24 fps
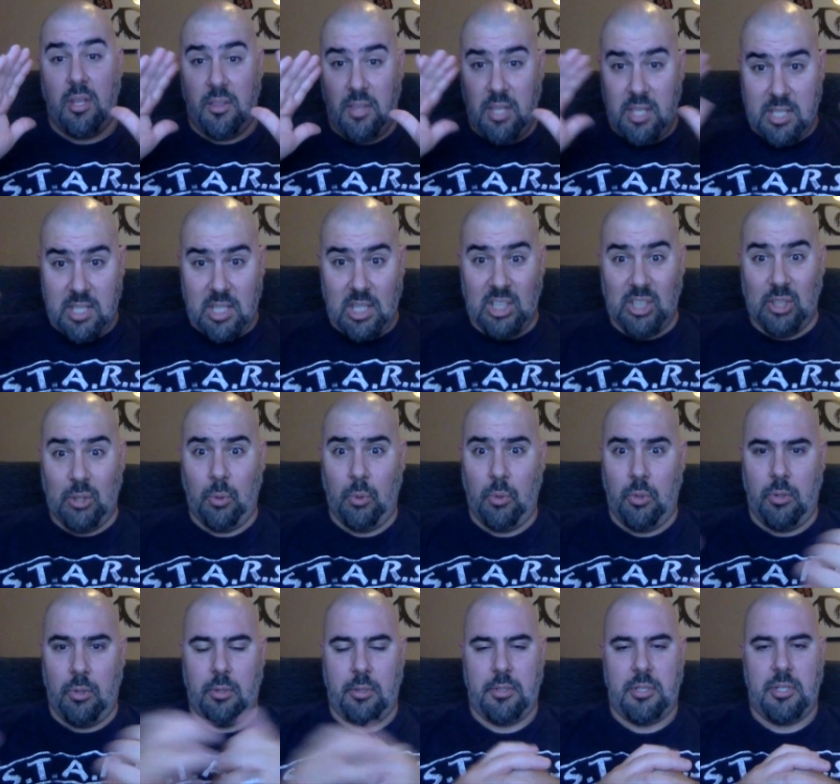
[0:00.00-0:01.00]
this
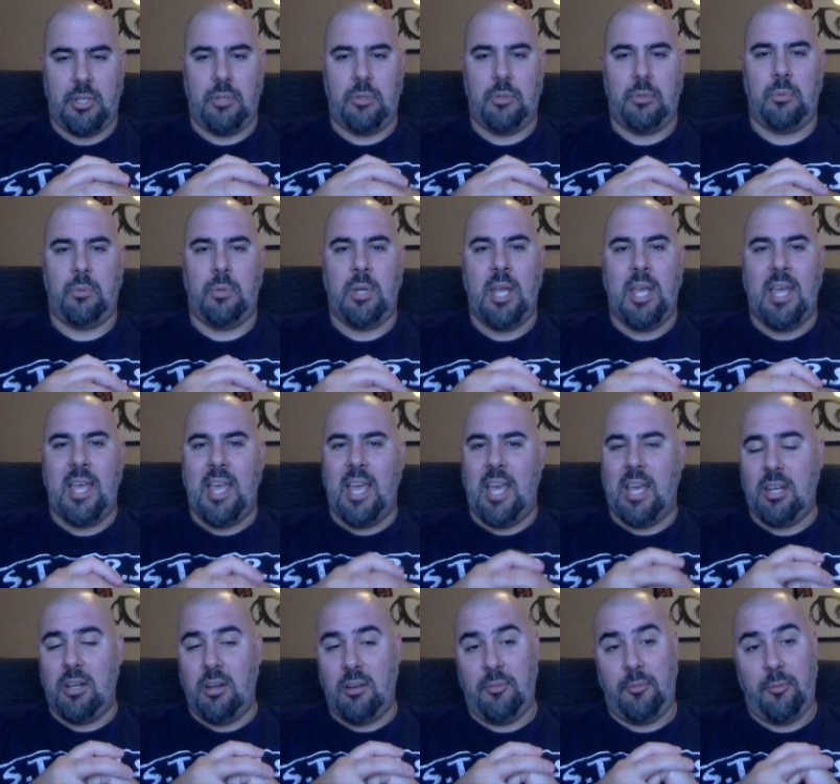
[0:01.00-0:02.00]
lore to,
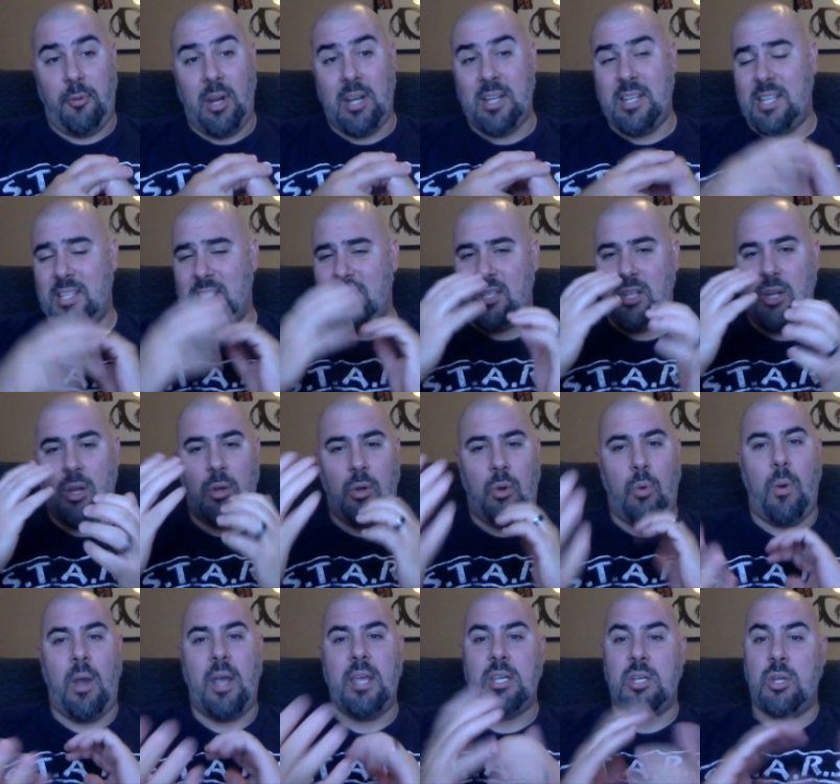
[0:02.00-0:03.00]
and her friend doesn't know,
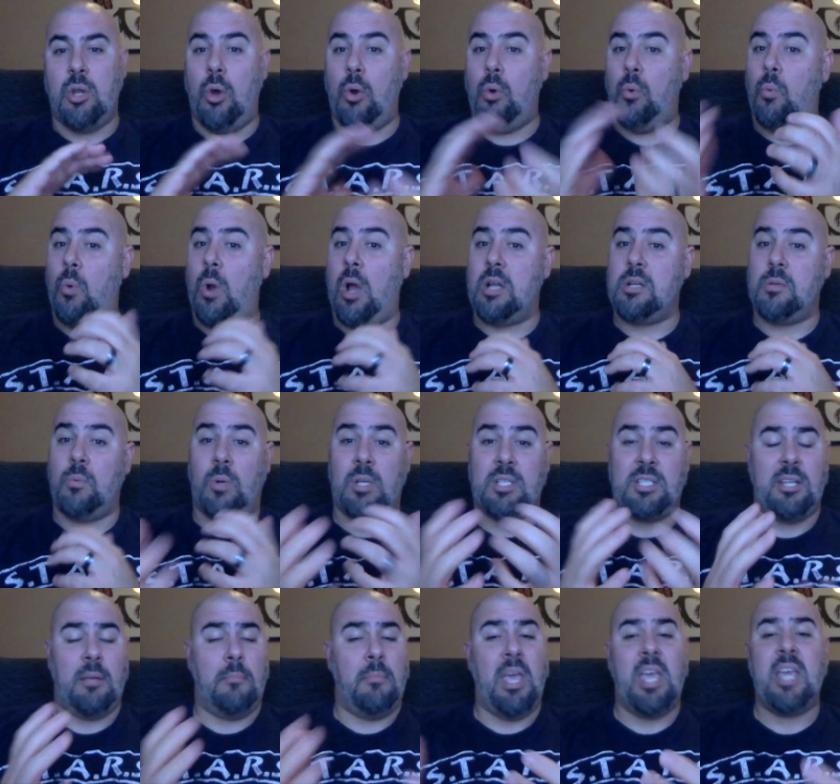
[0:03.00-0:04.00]
quite know what,
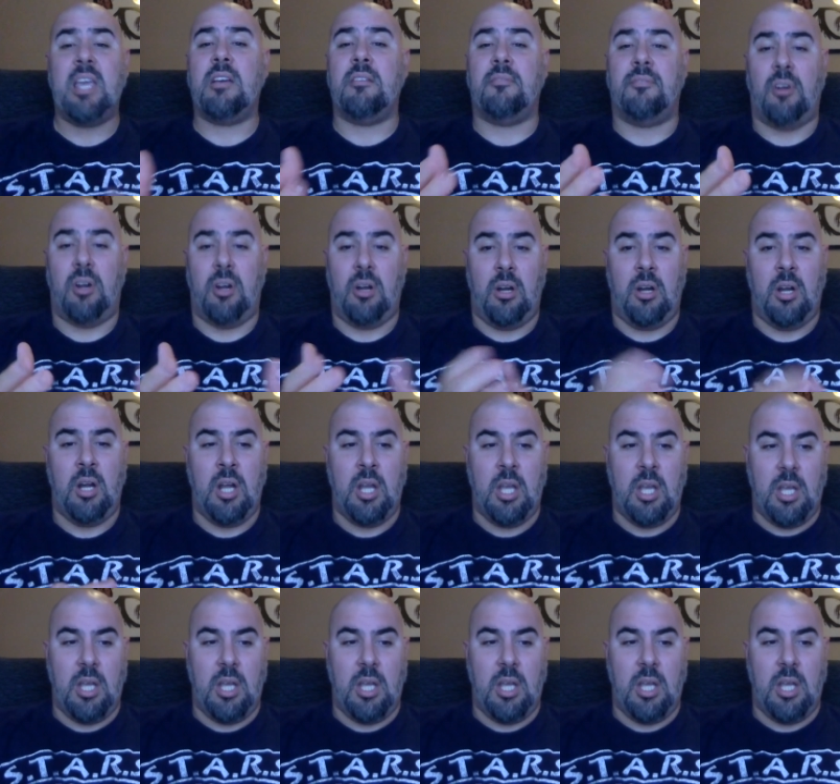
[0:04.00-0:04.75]
what to make of her.